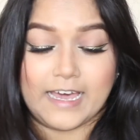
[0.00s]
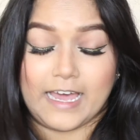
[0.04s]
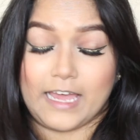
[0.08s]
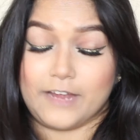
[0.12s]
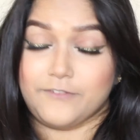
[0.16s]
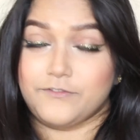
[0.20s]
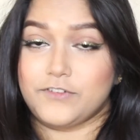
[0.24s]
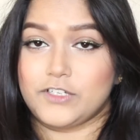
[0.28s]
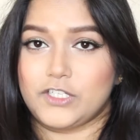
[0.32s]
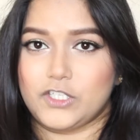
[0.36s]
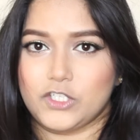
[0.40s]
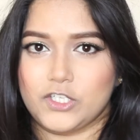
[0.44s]

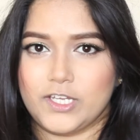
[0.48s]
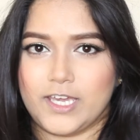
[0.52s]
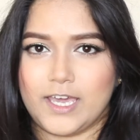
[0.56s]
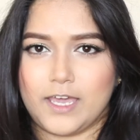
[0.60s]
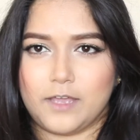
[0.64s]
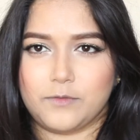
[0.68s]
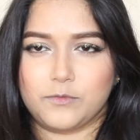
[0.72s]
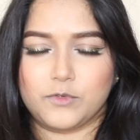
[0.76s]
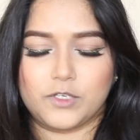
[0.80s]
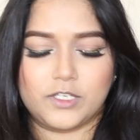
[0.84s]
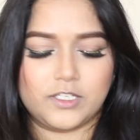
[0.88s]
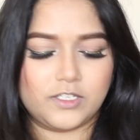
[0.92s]
And for today,
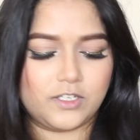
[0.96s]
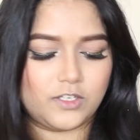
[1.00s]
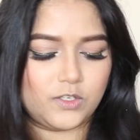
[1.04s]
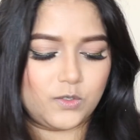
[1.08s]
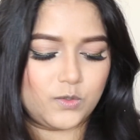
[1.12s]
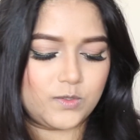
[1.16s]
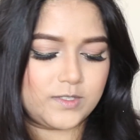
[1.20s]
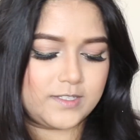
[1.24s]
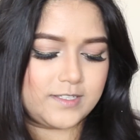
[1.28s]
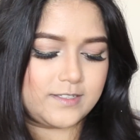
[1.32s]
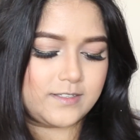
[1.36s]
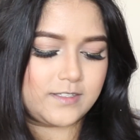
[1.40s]
I'm going to
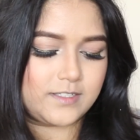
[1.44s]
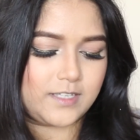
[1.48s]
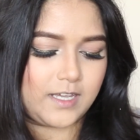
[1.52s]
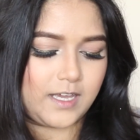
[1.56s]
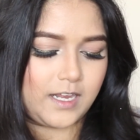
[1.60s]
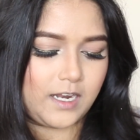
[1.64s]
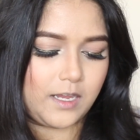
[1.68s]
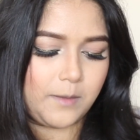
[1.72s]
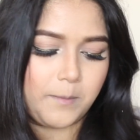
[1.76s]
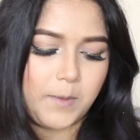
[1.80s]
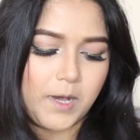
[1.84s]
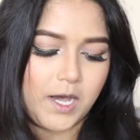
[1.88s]
use this
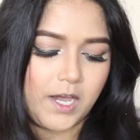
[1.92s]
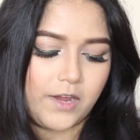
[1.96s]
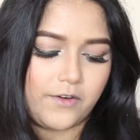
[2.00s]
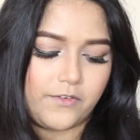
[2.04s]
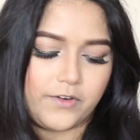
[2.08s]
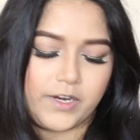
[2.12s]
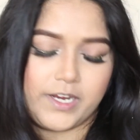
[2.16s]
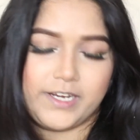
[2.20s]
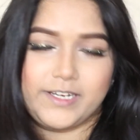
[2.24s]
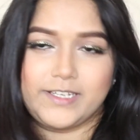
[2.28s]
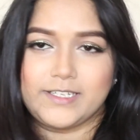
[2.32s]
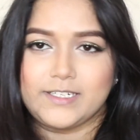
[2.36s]

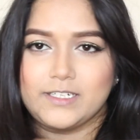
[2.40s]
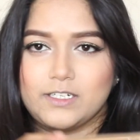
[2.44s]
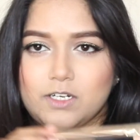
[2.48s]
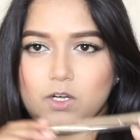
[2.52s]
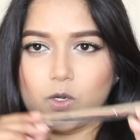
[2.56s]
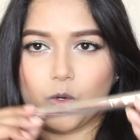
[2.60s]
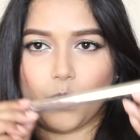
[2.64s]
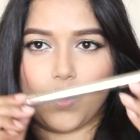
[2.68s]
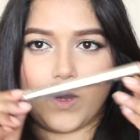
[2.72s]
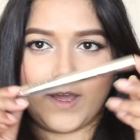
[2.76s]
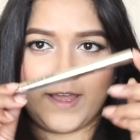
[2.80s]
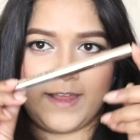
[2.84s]
Colorbar Radiant
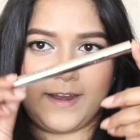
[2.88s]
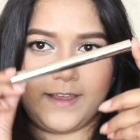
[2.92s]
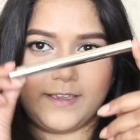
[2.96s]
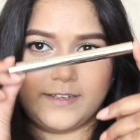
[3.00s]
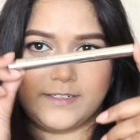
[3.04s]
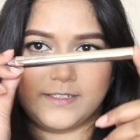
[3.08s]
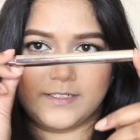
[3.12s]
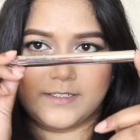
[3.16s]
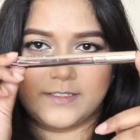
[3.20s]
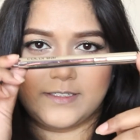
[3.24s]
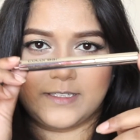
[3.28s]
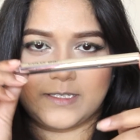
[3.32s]
Glow
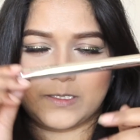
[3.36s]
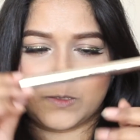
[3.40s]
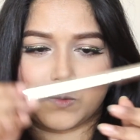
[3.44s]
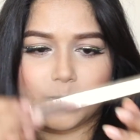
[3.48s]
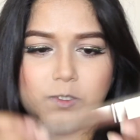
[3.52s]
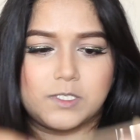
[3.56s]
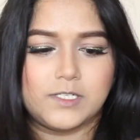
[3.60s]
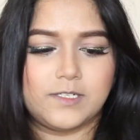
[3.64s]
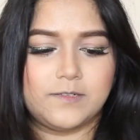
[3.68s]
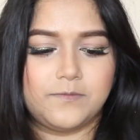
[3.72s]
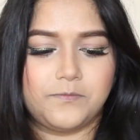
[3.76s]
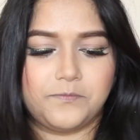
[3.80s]
Highlighter,
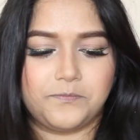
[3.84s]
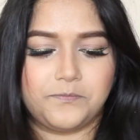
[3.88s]
this one.